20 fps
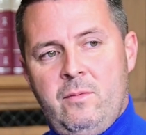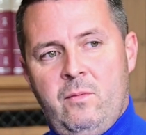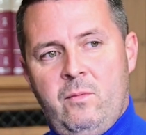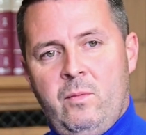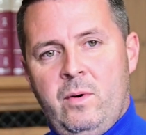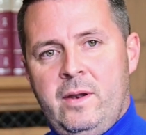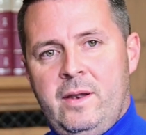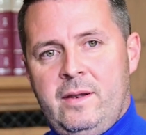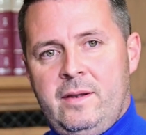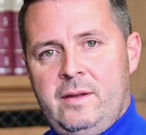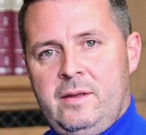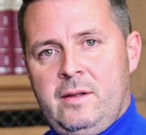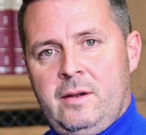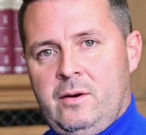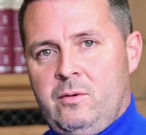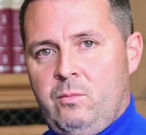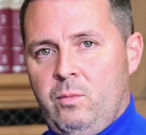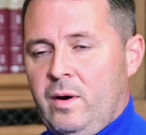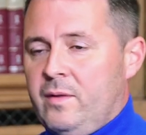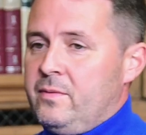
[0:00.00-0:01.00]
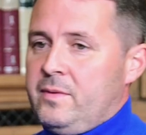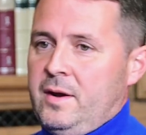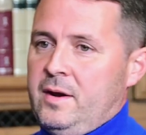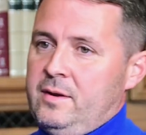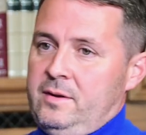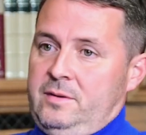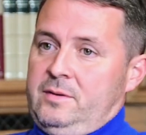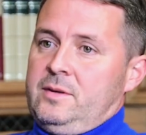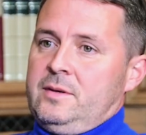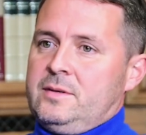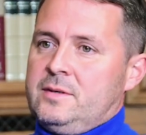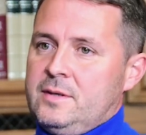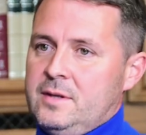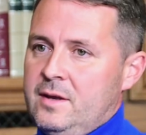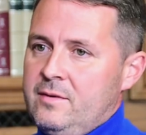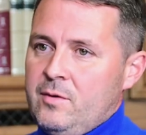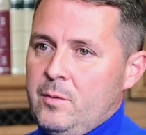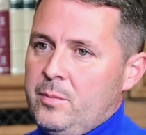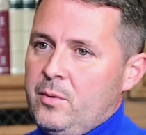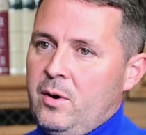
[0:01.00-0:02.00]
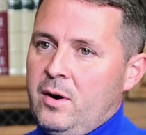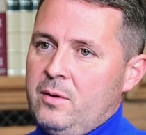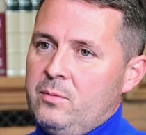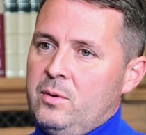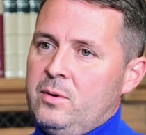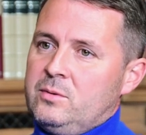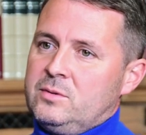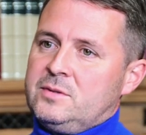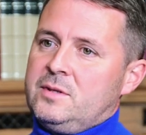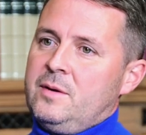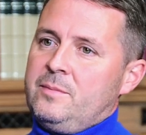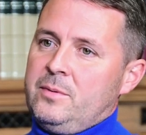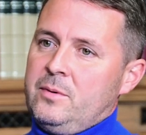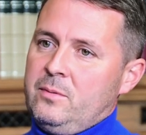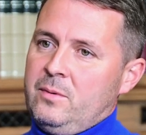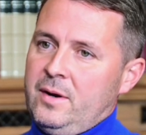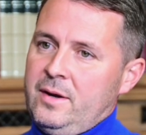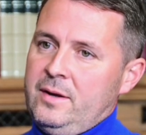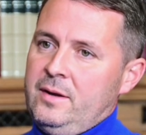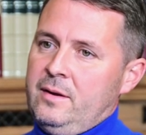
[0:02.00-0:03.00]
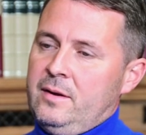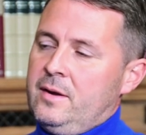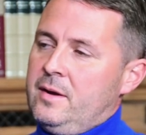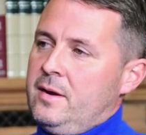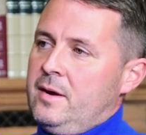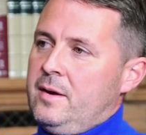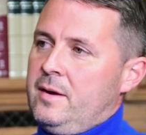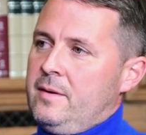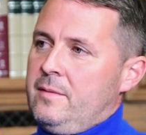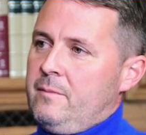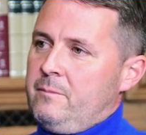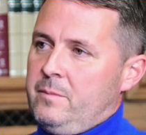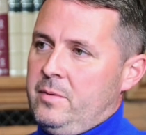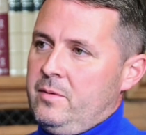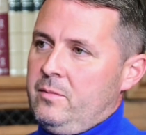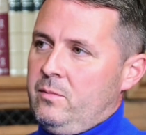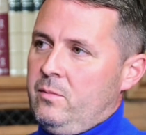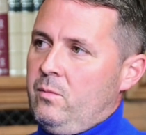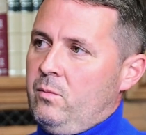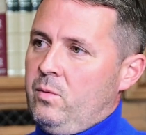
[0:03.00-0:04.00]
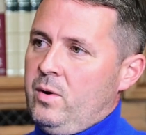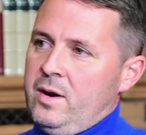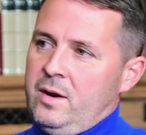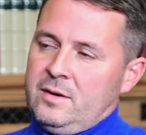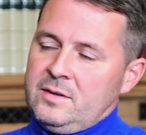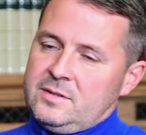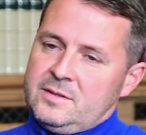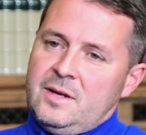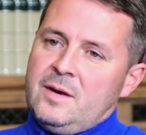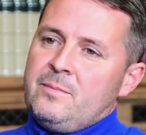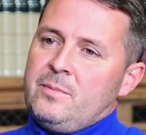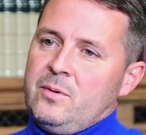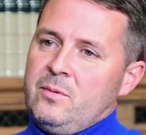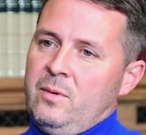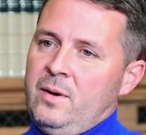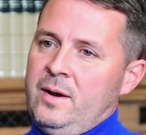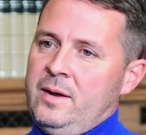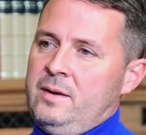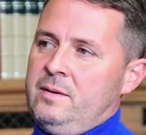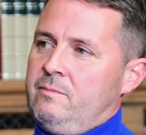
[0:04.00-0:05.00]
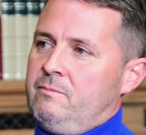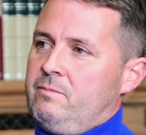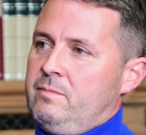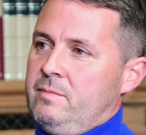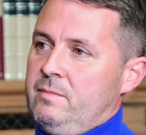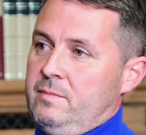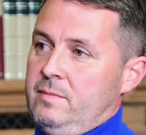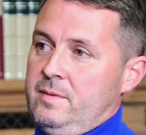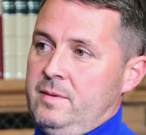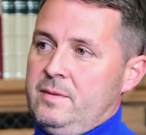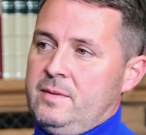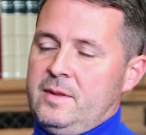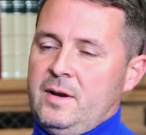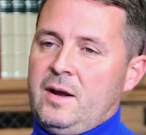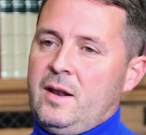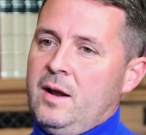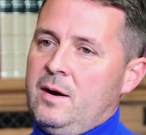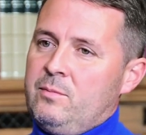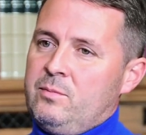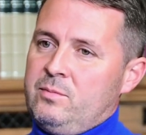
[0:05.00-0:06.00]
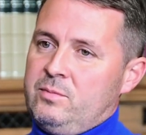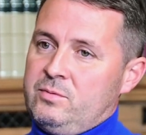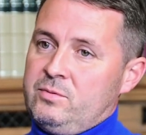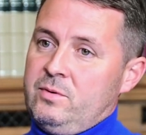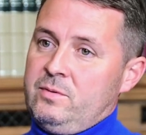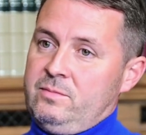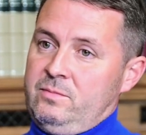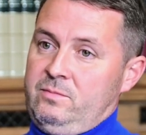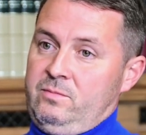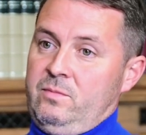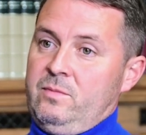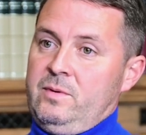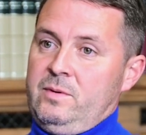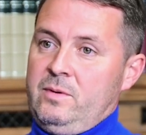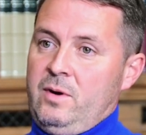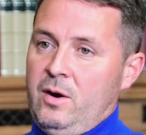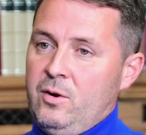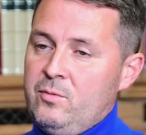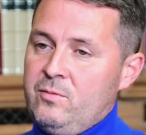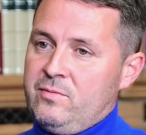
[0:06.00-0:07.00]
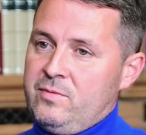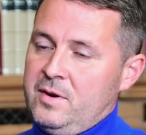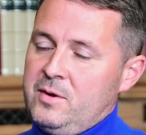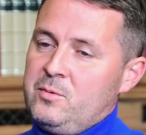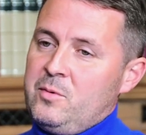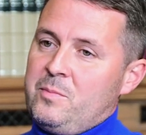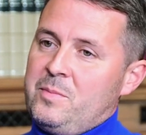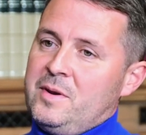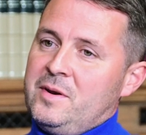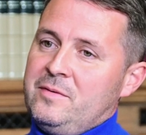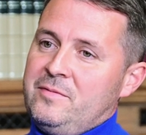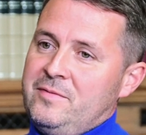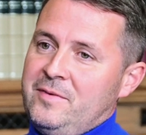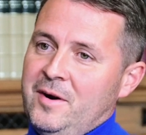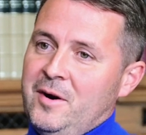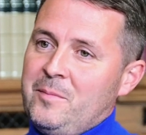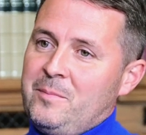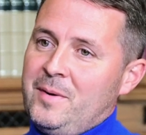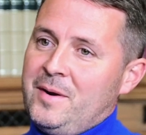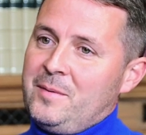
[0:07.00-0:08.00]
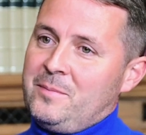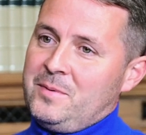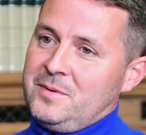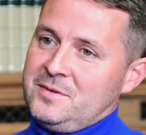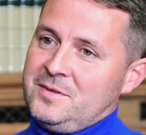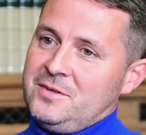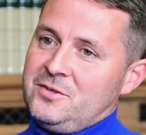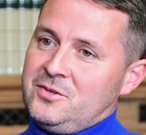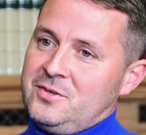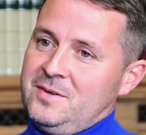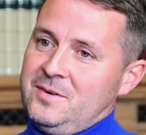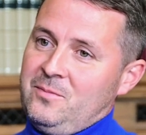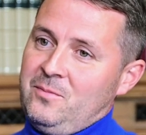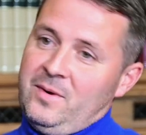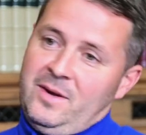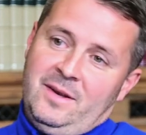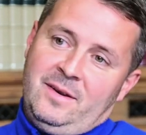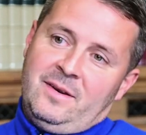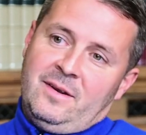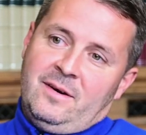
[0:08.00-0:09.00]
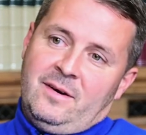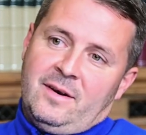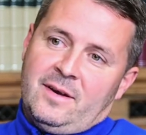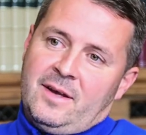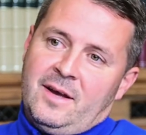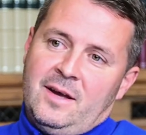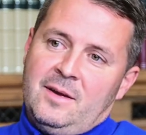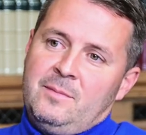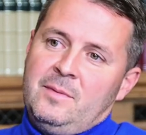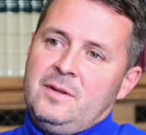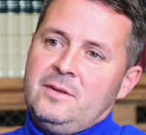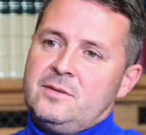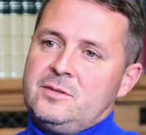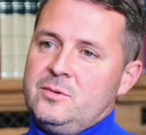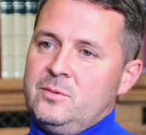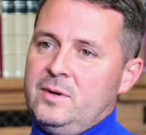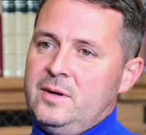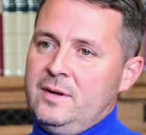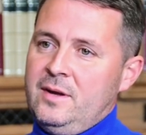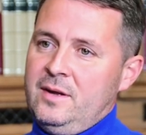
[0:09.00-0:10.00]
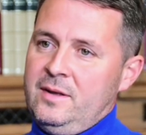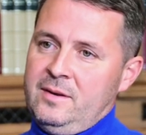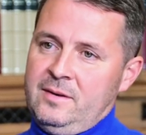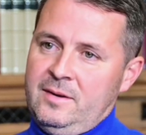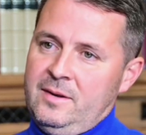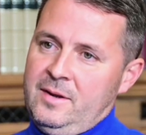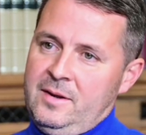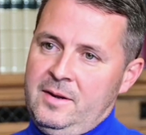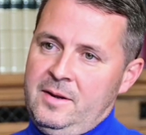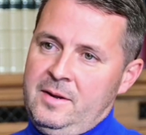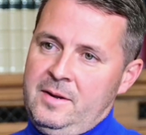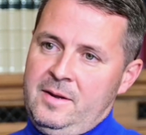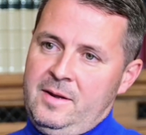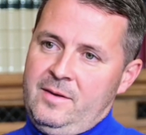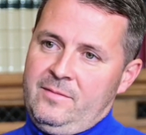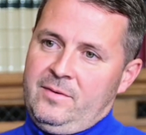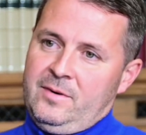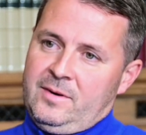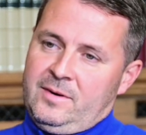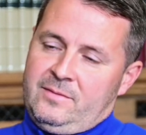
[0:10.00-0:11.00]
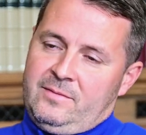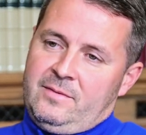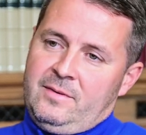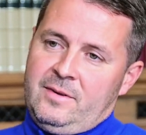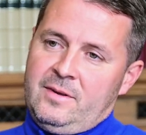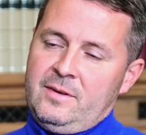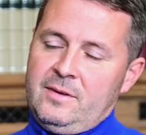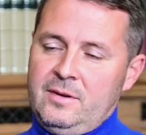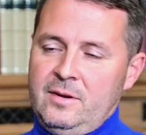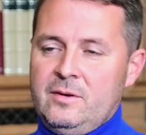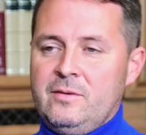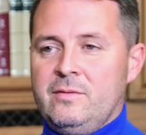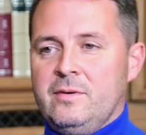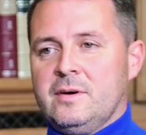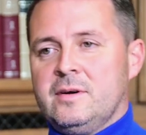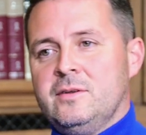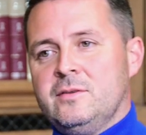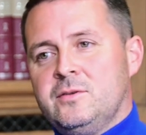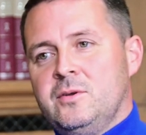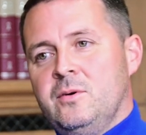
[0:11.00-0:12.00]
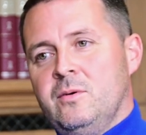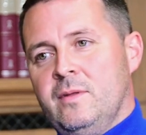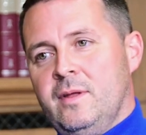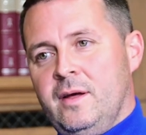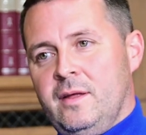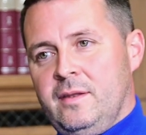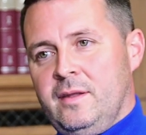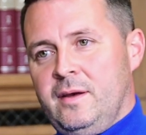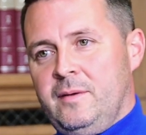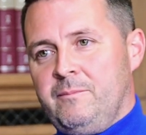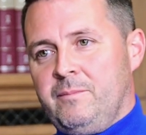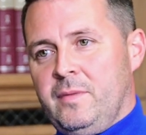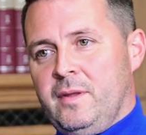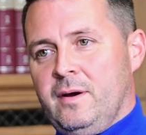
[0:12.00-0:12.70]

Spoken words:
when one day it's inevitable I will step away. But when I step away, the club hopefully will be in a far better position than when I came into it. And if I can do that, then